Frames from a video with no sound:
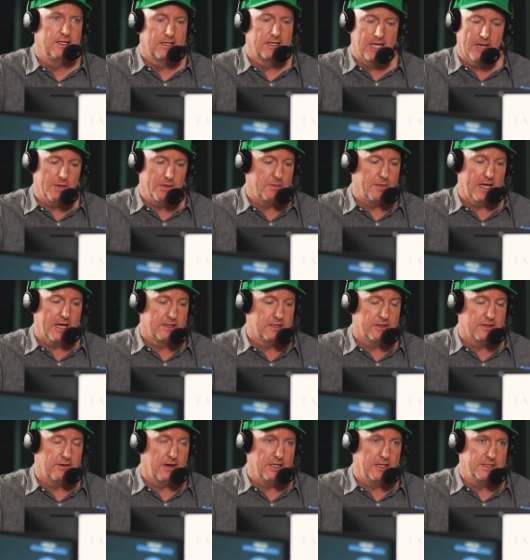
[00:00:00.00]
coming back to
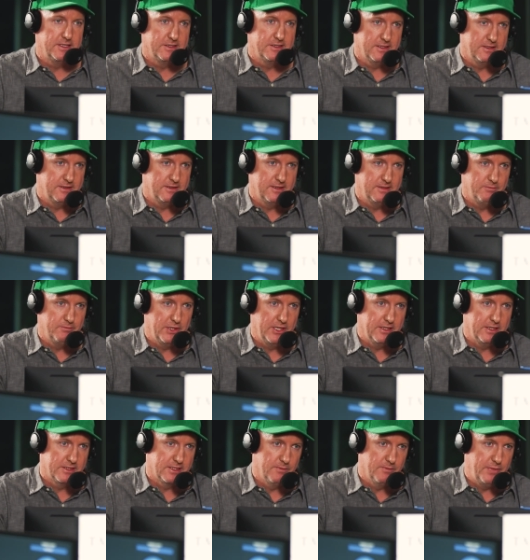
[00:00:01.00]
the races and being
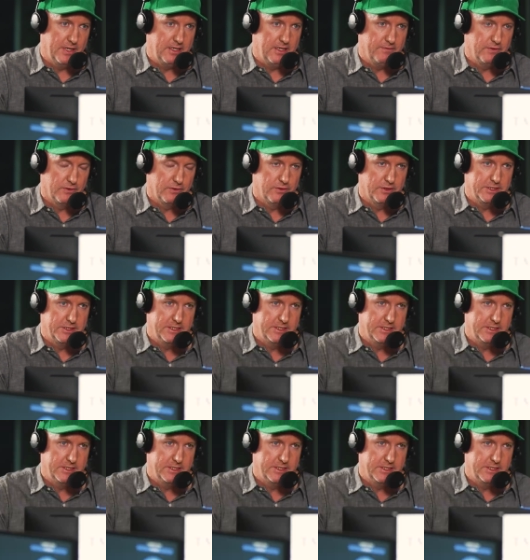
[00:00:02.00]
as competitive and good as he